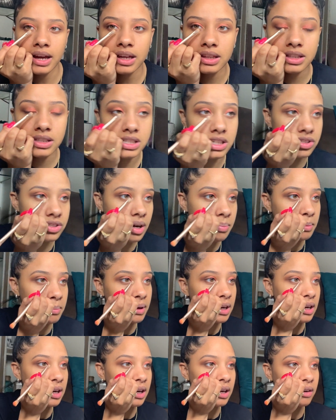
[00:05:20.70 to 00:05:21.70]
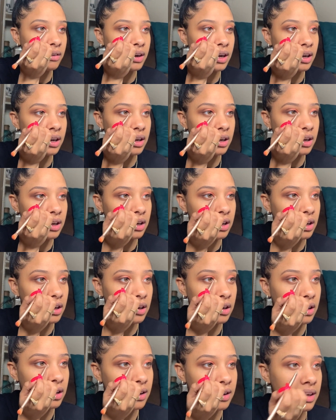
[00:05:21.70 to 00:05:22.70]
in the teardrop of my eye, right here.
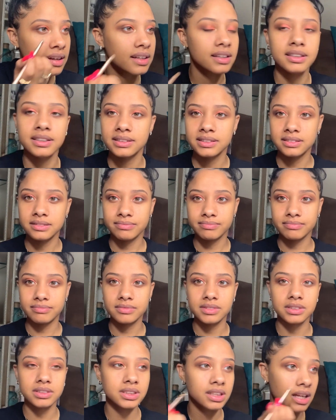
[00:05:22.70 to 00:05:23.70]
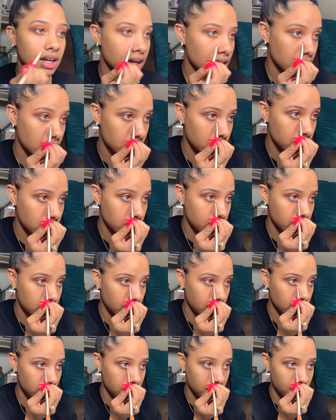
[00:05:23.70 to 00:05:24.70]
See that? And right.